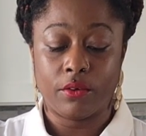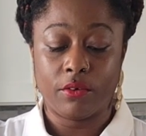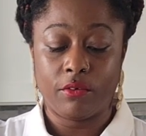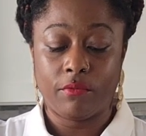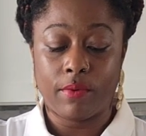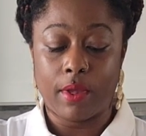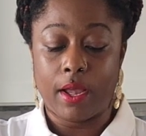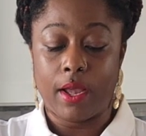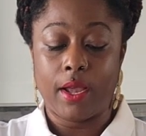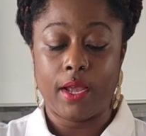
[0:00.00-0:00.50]

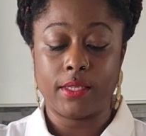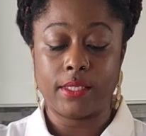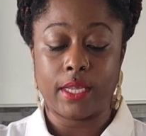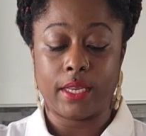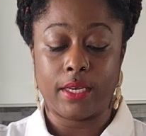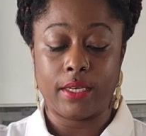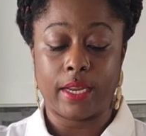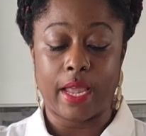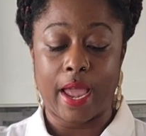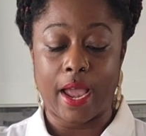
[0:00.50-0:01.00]
vase and
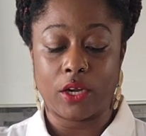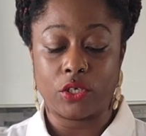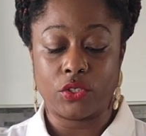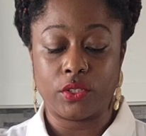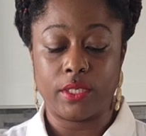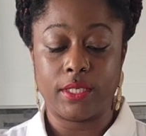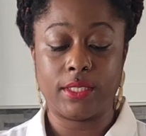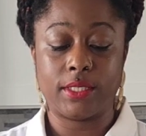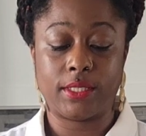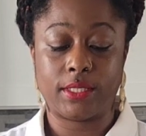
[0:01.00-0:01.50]
it
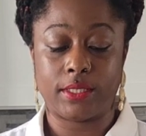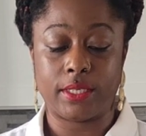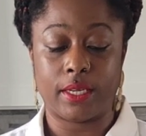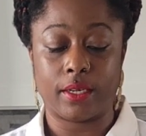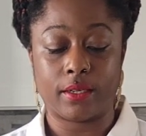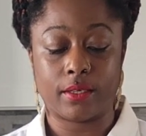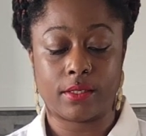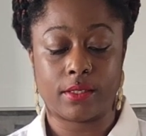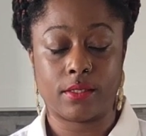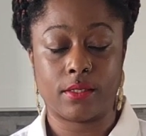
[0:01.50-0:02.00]
actually
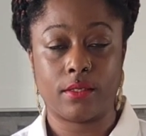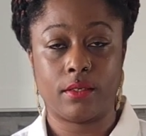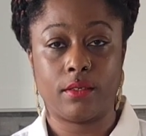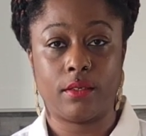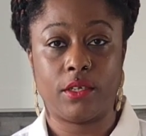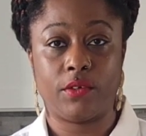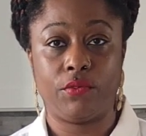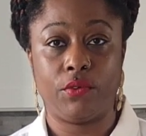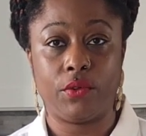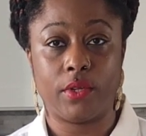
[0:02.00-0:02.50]
sticks.
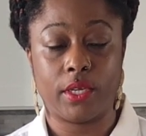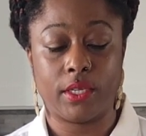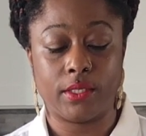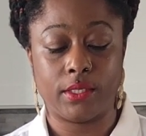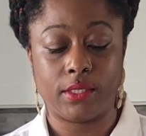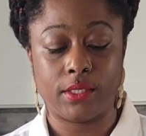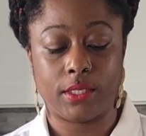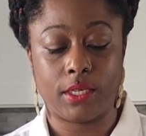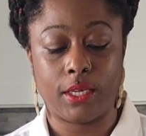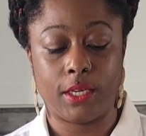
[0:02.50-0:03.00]
If you can
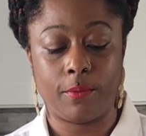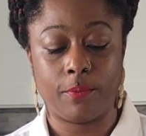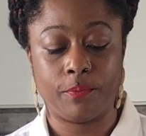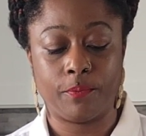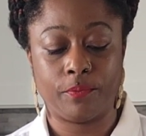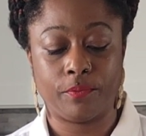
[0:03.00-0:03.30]
see,